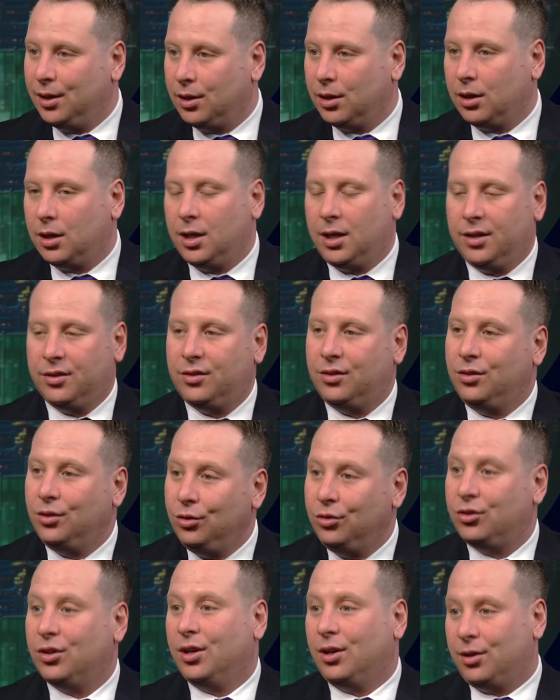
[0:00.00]
in our
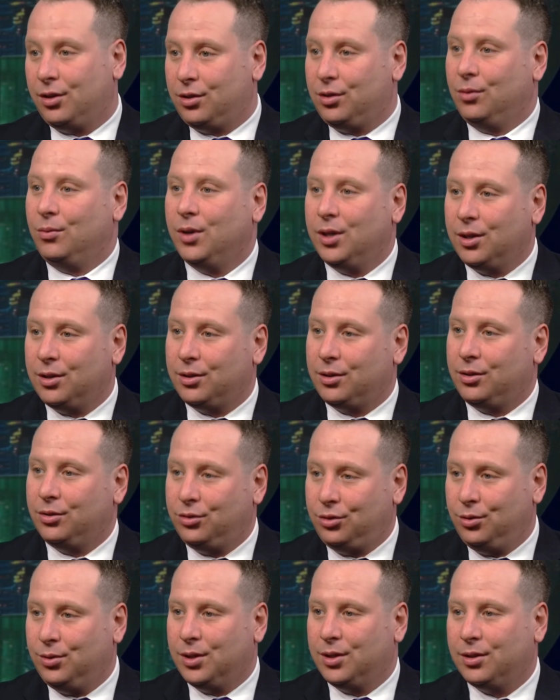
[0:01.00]
Constitution, Article one, Article
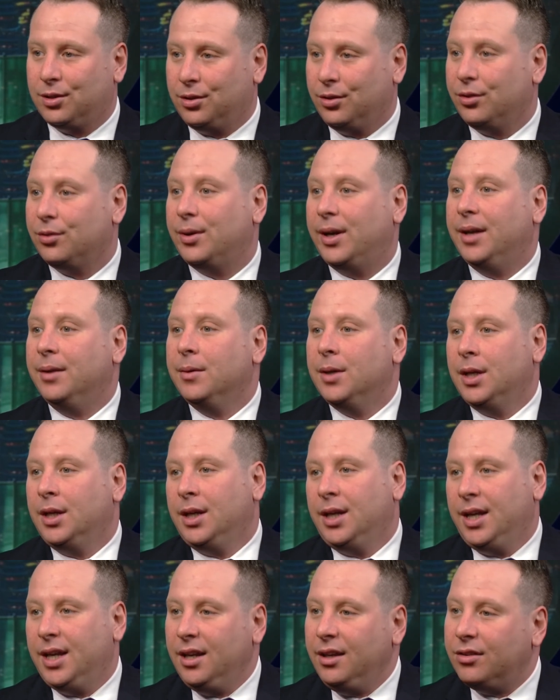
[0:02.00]
two, Article three.
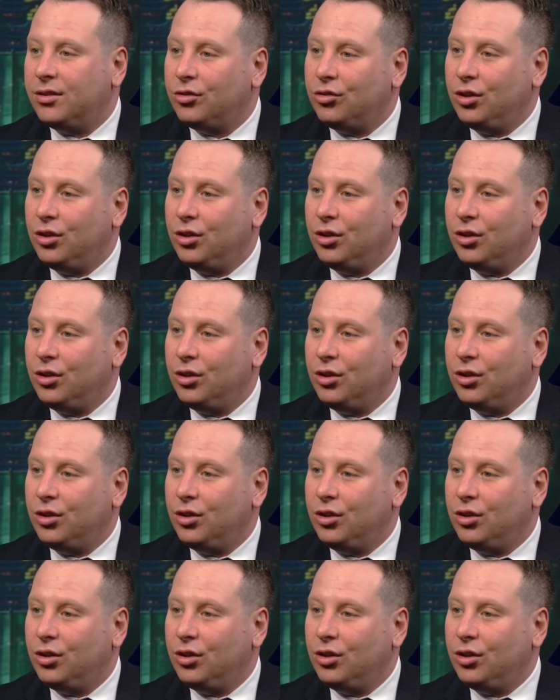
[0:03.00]
He's the